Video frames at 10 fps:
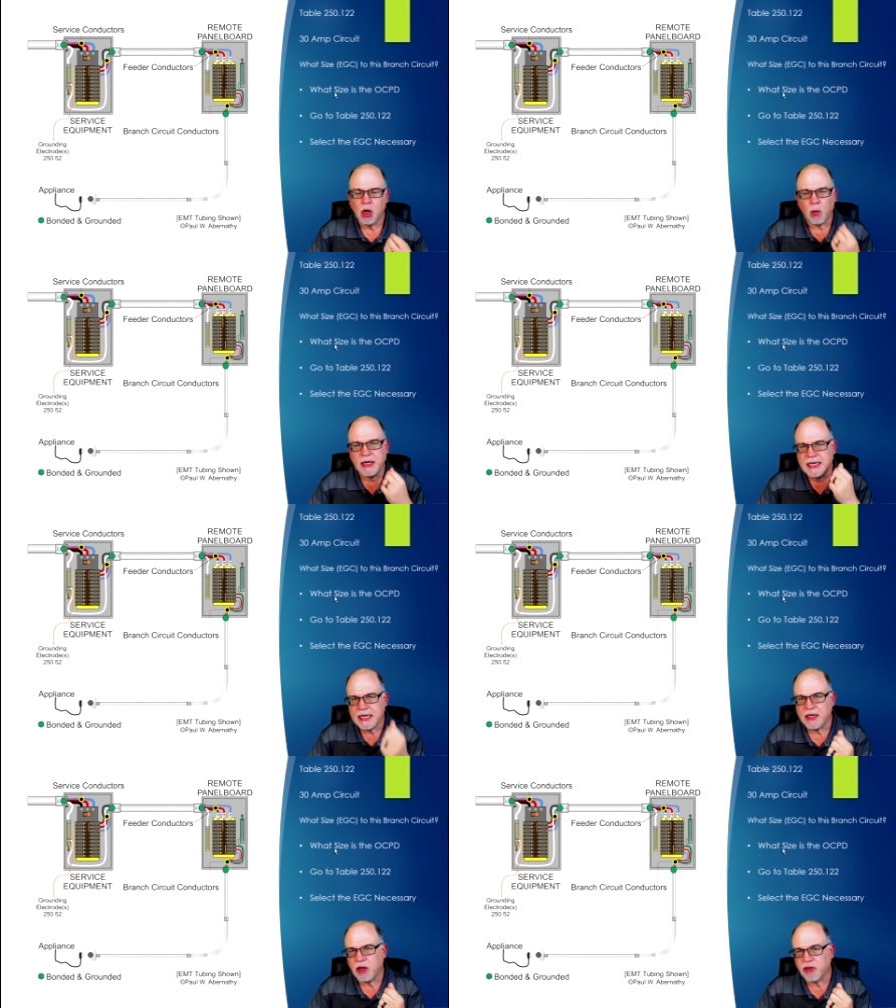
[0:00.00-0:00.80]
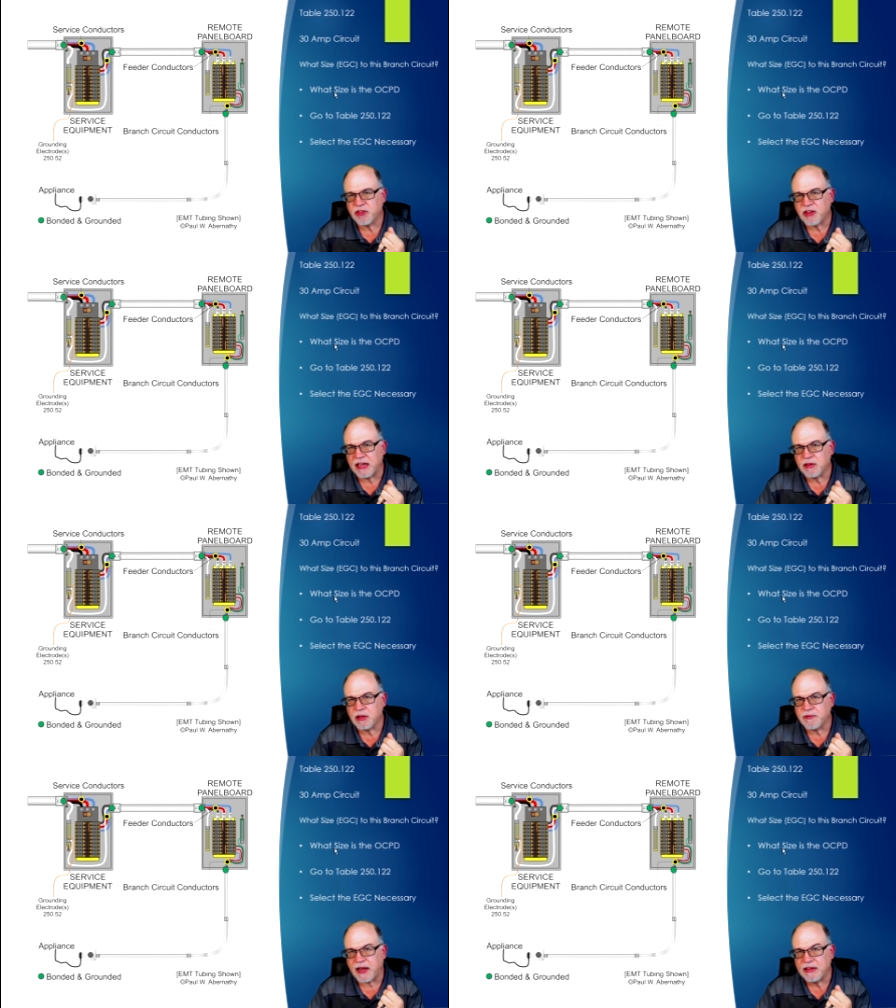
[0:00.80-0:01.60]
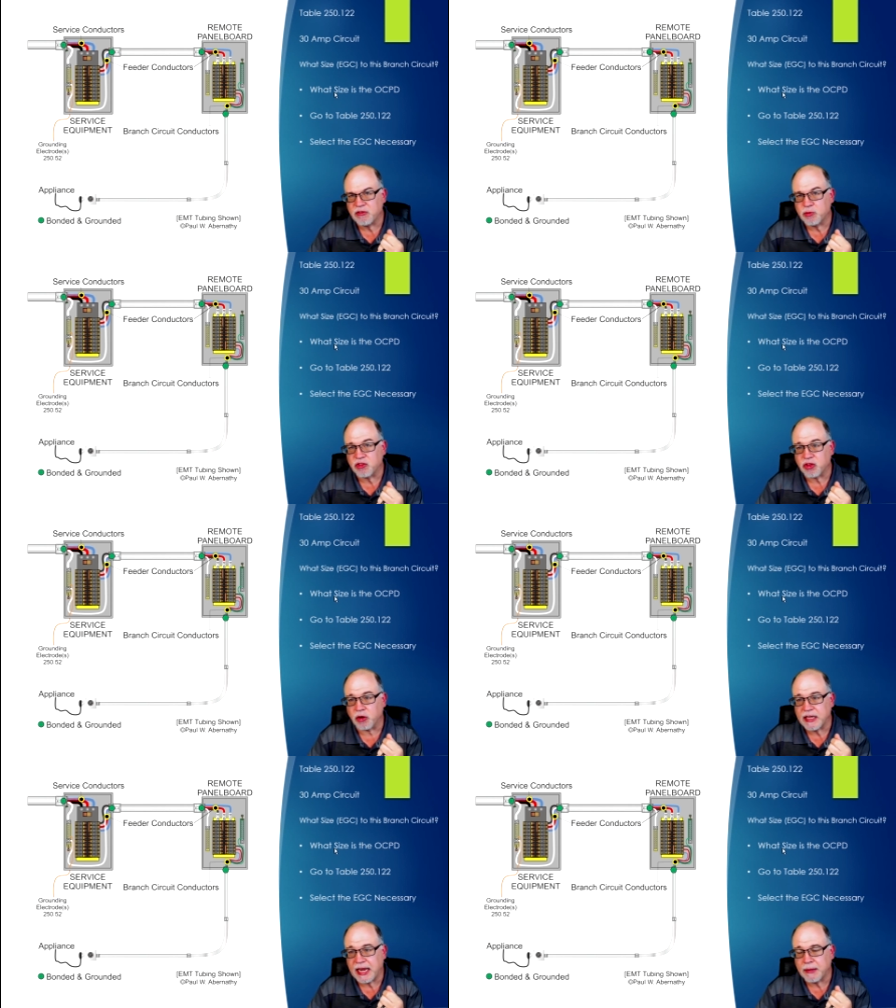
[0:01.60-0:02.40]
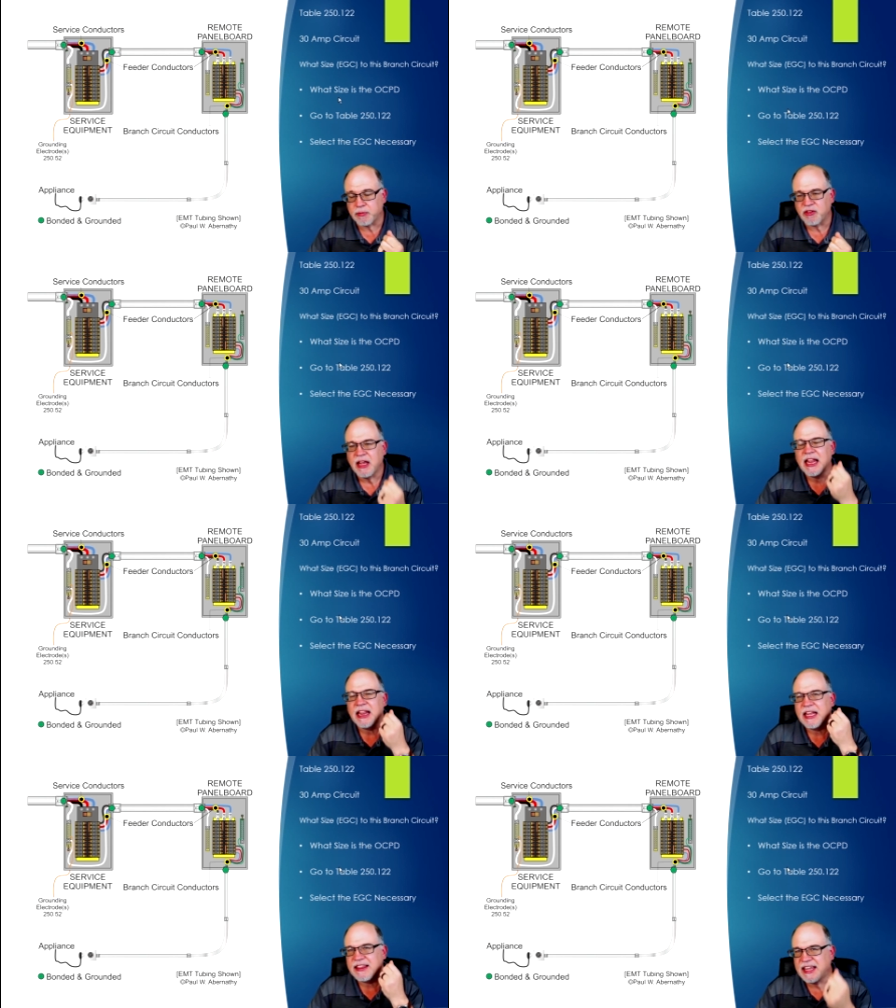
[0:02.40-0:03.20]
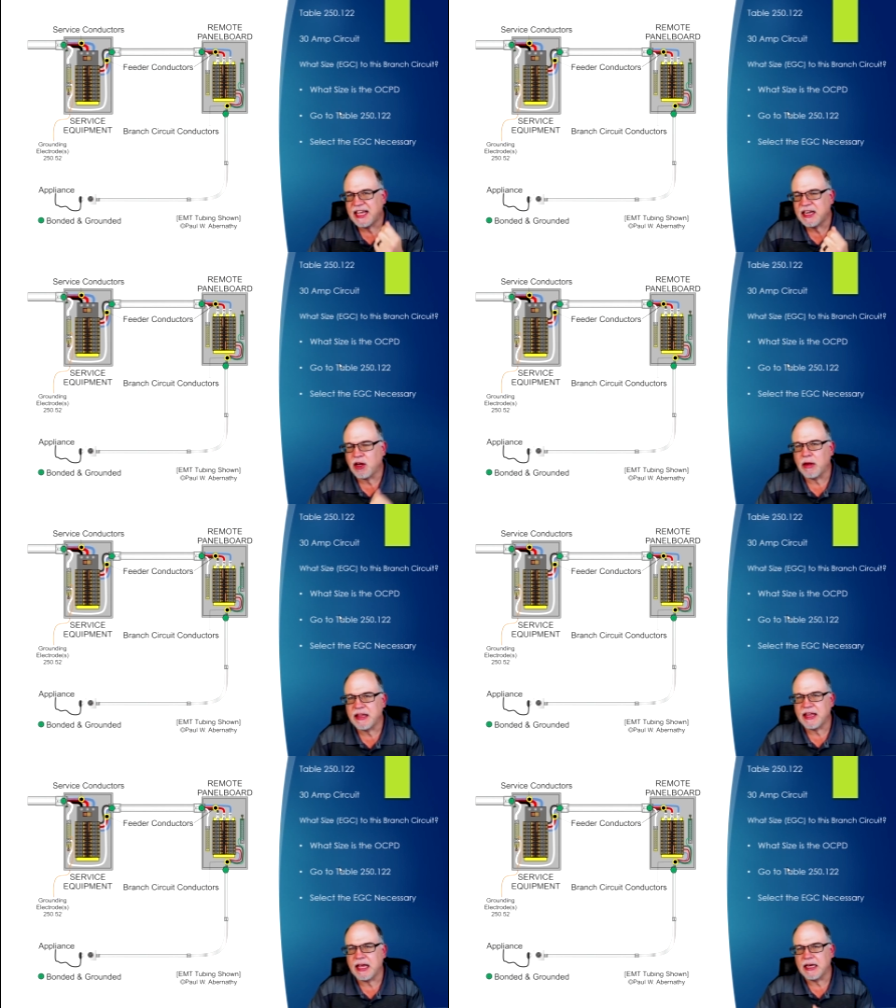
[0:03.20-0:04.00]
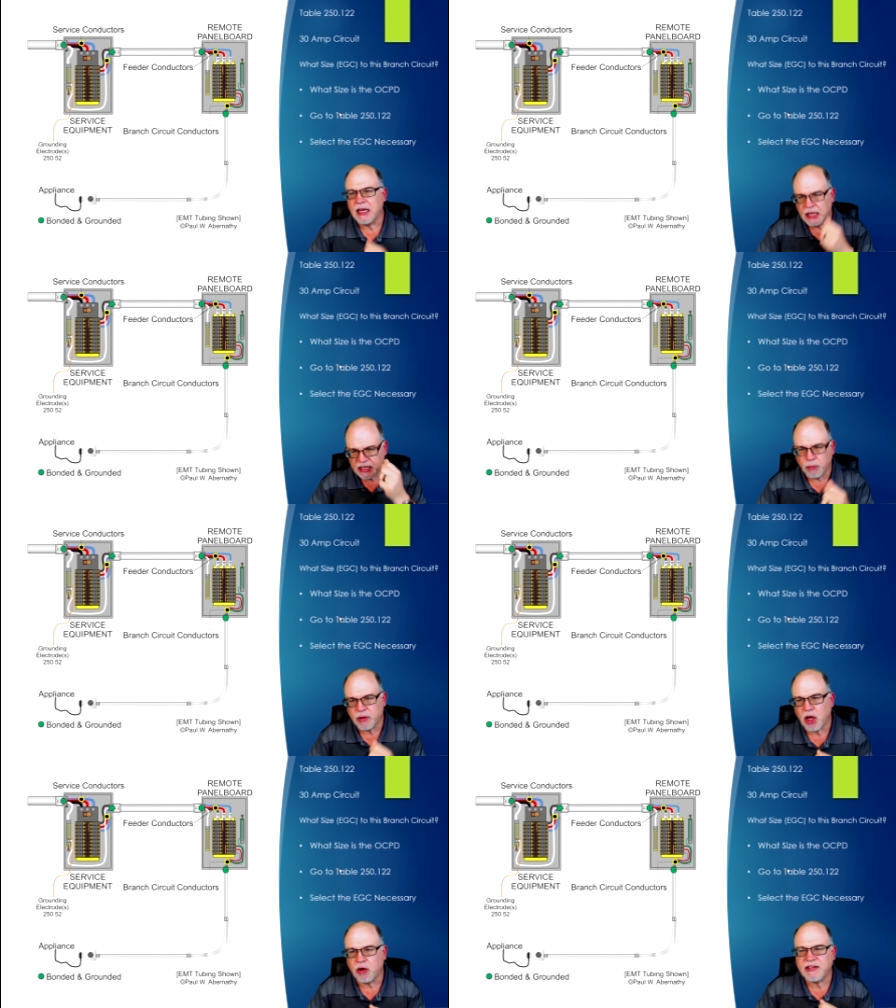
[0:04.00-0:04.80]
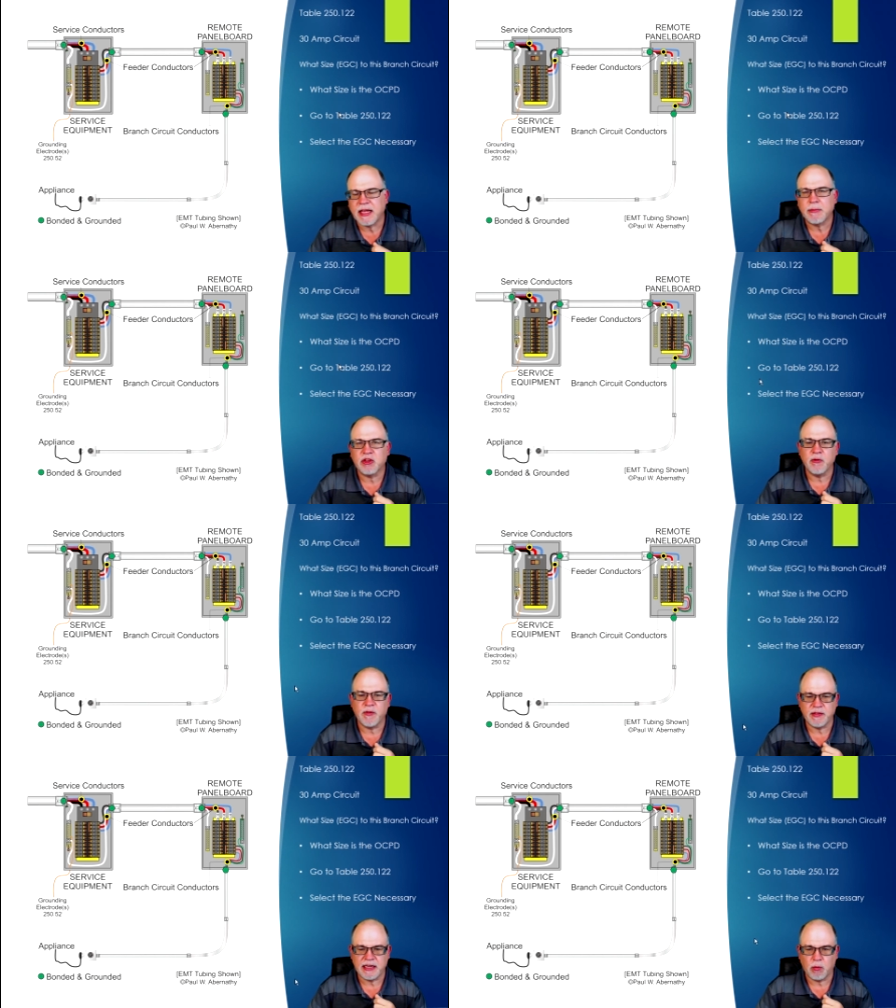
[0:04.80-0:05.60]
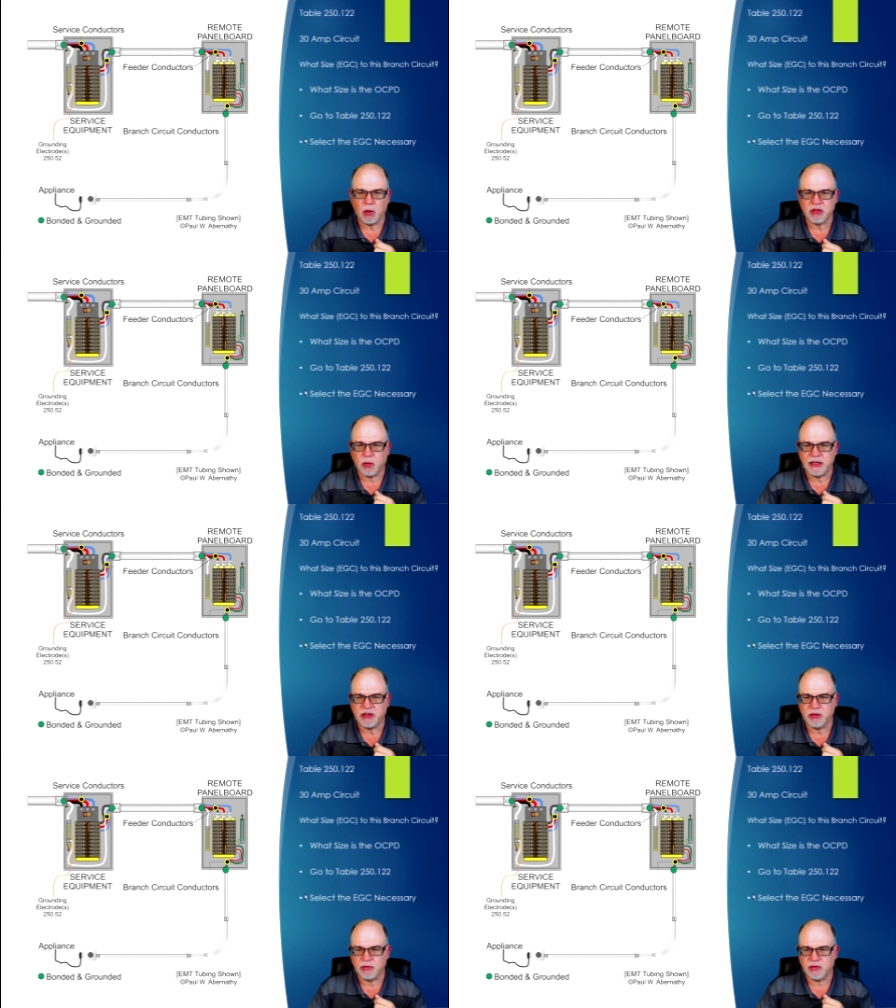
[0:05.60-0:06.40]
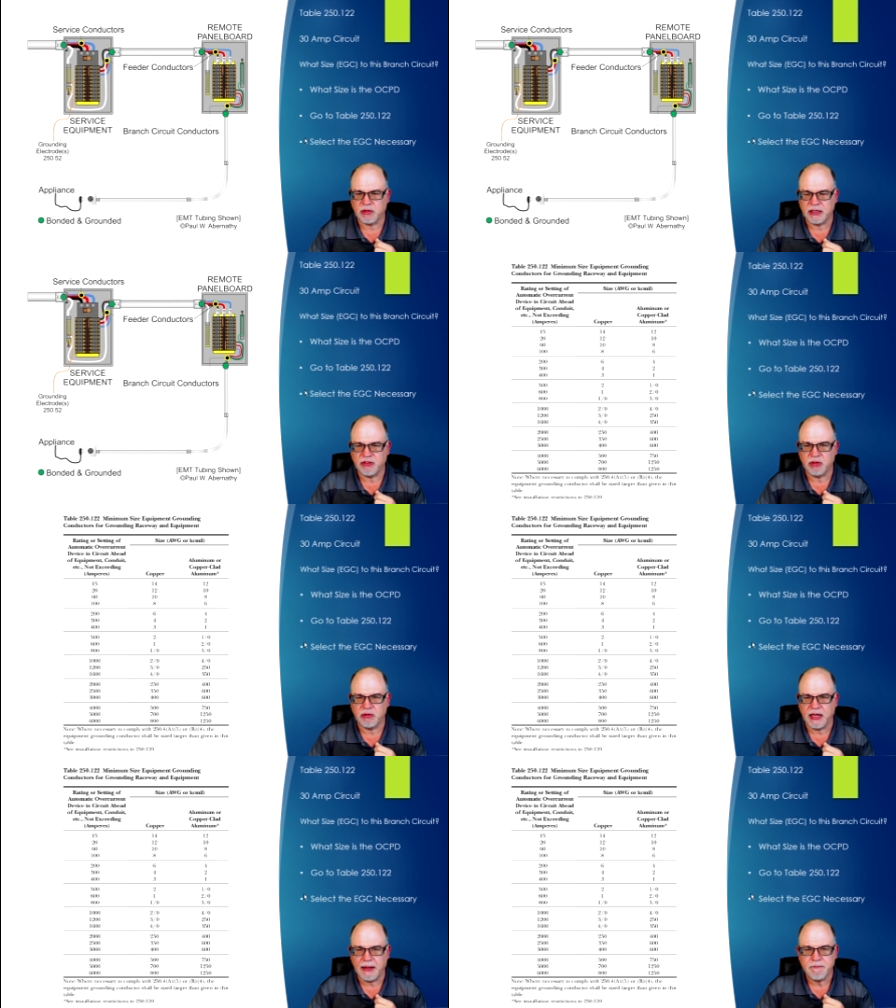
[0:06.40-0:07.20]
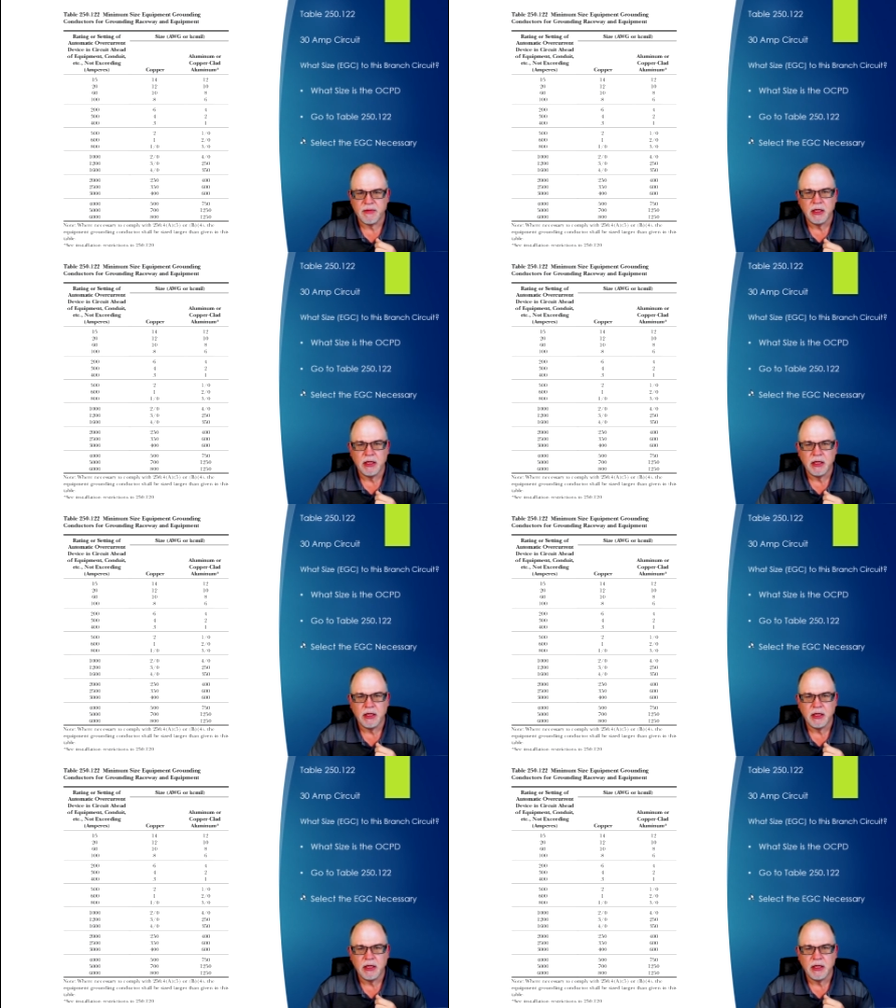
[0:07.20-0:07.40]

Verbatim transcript: we need to know the size of the device, which is 30 amps. Then and only then can we go to table 250.122. So let's do that.